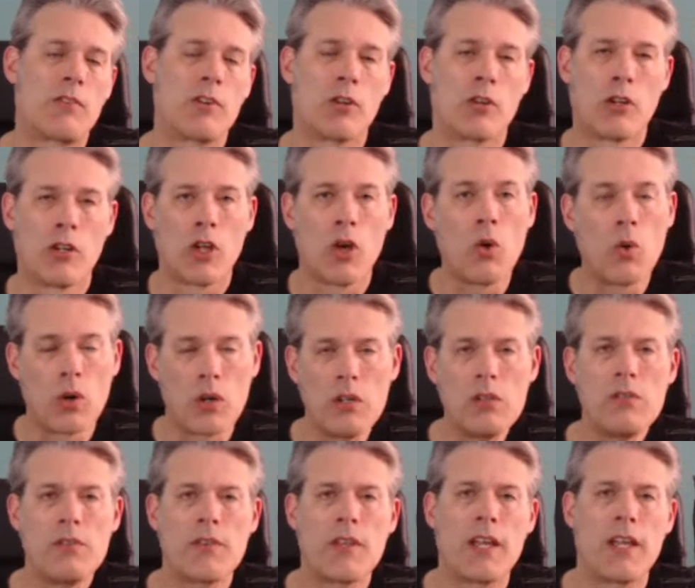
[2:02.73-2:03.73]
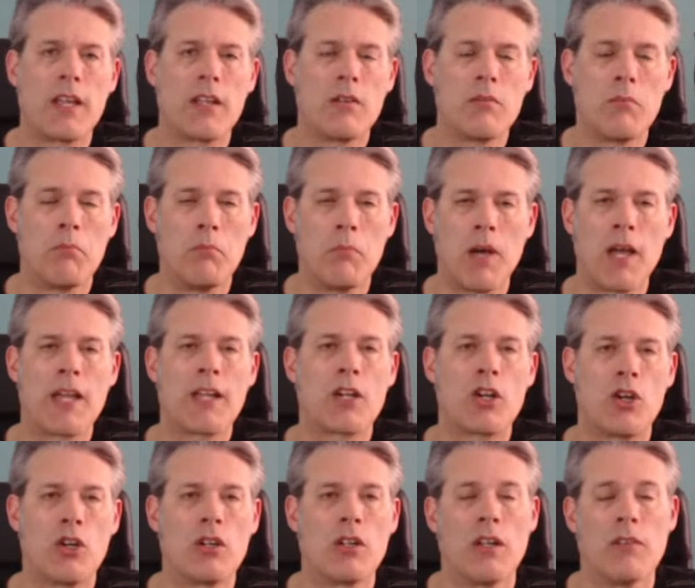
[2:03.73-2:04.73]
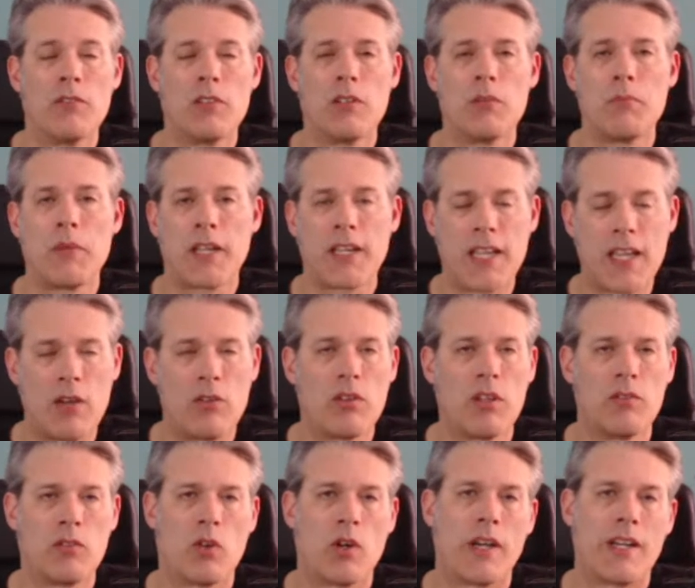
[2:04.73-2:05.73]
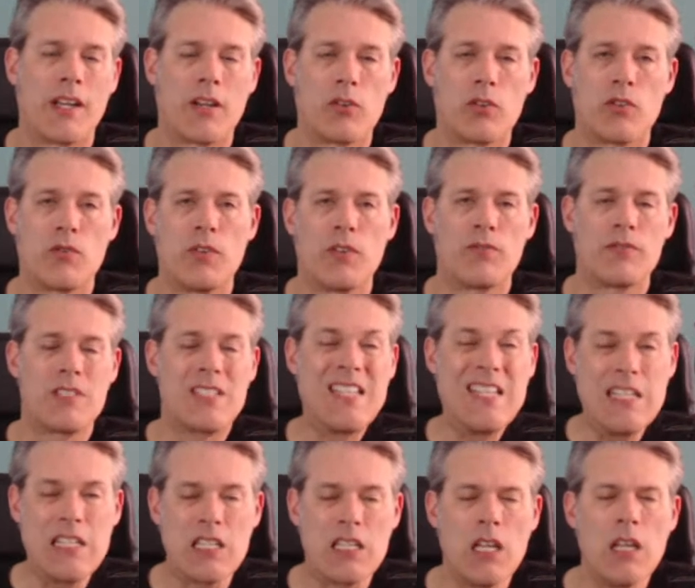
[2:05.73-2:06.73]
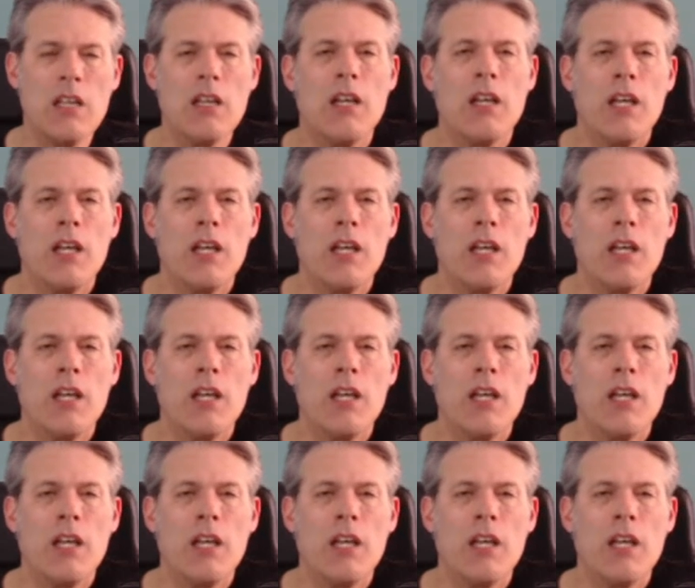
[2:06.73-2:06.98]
you're lower than my current level, and my count level right now is 15,